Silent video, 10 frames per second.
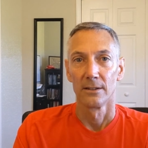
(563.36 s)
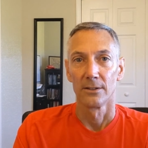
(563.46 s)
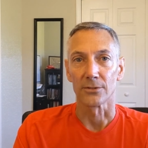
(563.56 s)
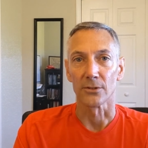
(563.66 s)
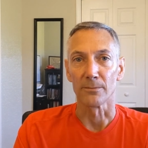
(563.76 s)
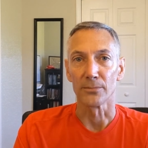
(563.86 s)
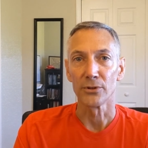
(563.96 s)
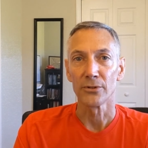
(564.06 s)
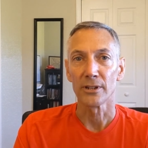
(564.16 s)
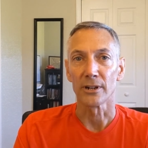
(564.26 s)
So the
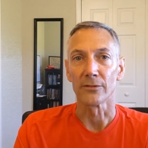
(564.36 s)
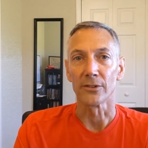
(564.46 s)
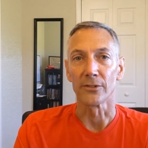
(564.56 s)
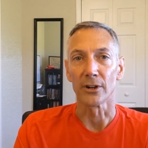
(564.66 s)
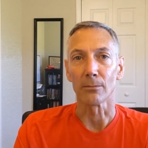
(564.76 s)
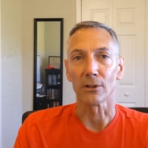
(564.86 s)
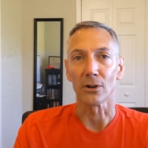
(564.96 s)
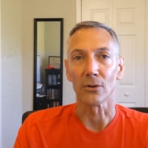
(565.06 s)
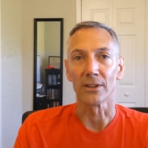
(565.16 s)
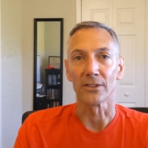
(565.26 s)
beauty of a variable
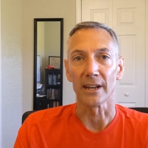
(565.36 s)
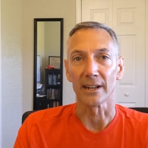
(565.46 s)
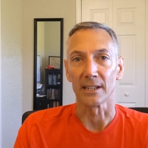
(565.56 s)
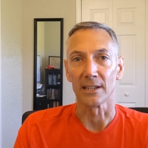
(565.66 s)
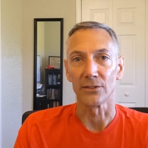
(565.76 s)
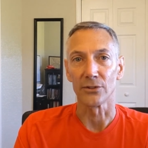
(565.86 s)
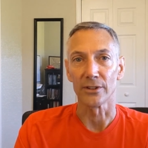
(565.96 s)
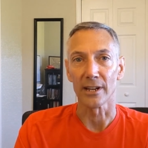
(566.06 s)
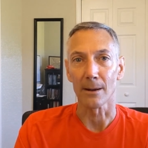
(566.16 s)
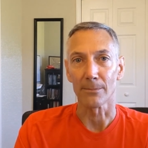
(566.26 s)
loan is that it gives you
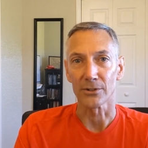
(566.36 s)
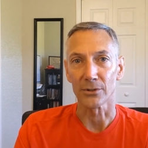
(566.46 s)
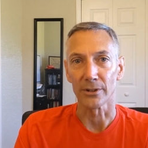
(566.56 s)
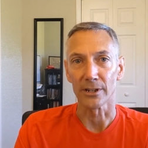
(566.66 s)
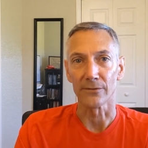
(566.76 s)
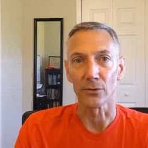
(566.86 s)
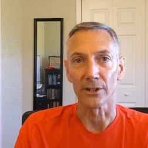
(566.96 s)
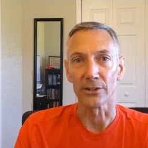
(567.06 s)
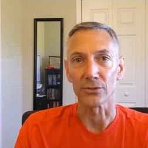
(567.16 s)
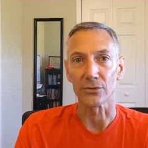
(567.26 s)
the opportunity for
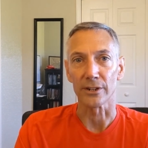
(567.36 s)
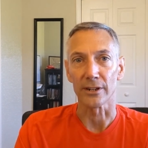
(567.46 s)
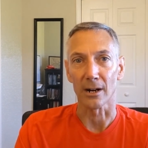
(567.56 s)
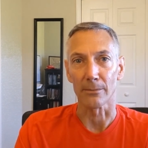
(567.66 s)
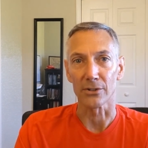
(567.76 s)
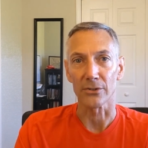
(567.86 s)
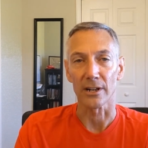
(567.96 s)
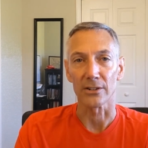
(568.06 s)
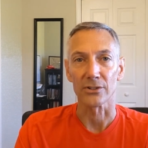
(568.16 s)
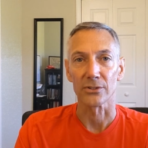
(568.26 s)
interest rate
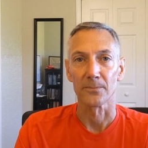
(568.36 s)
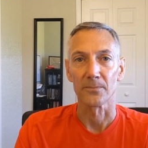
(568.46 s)
arbitrage.